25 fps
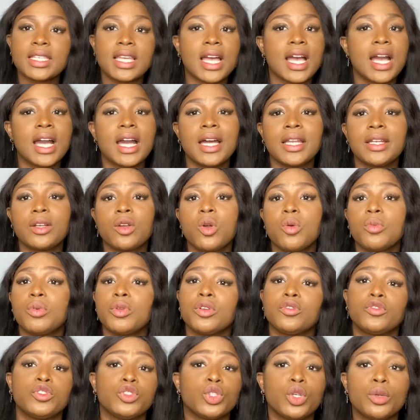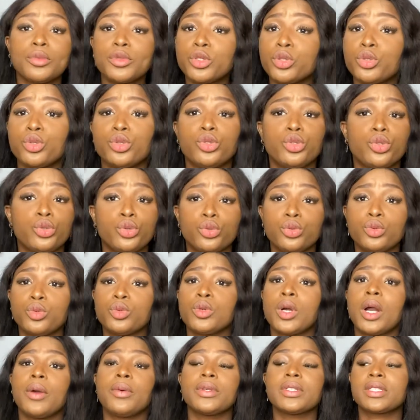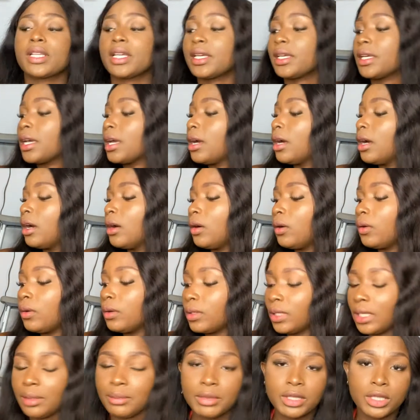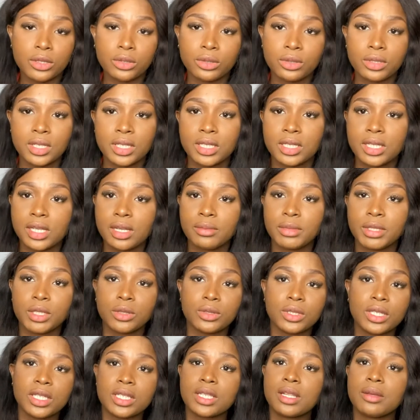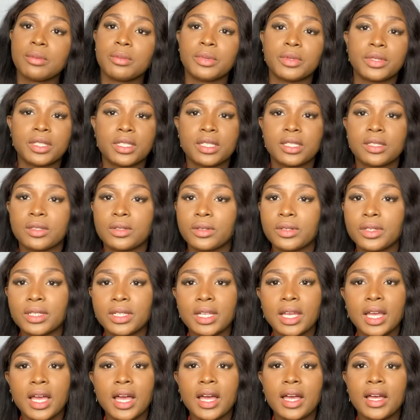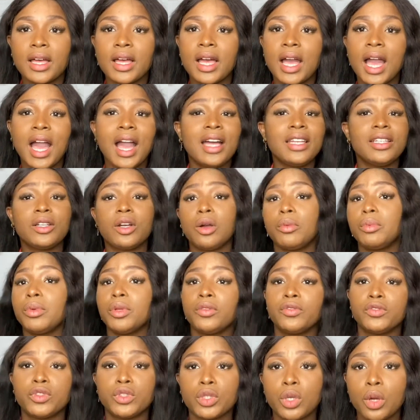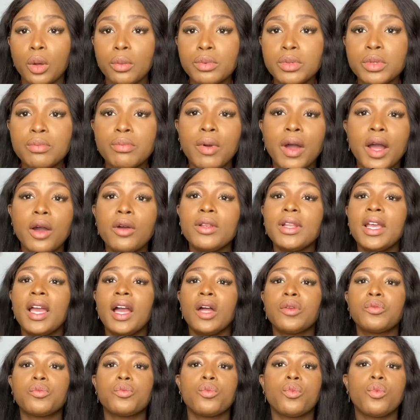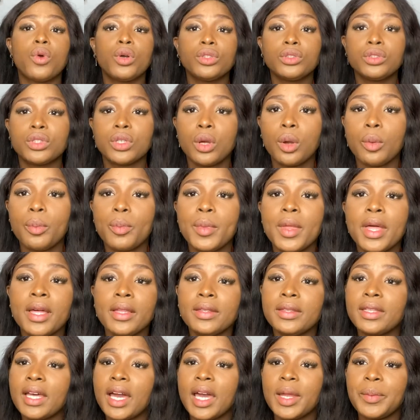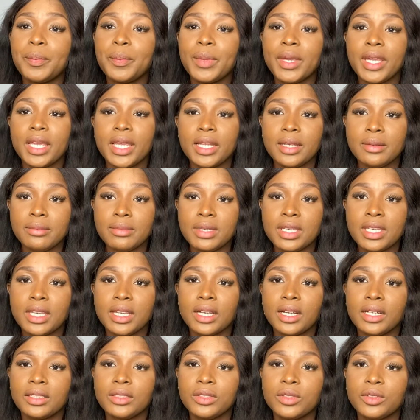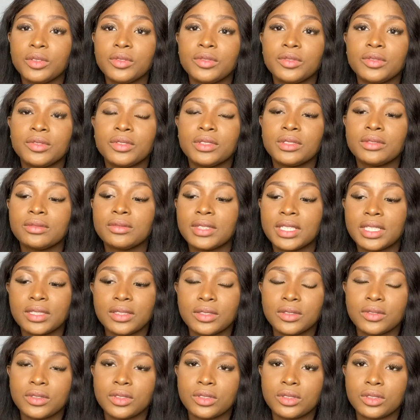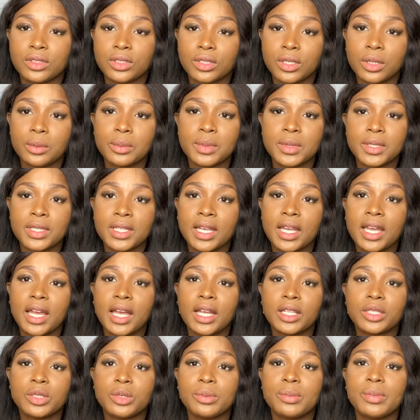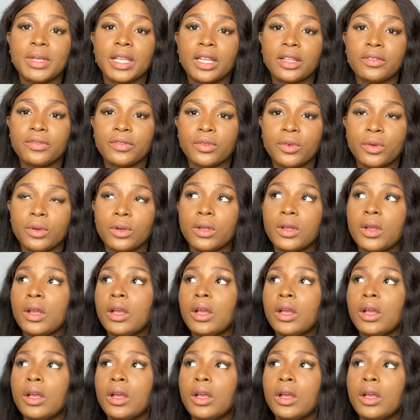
I had a couple of jobs to do. I was like, oh, let me do this, let me put this in order. I had a couple of jobs, but I only had one job that paid me out of the rest of the jobs that I had to plan for.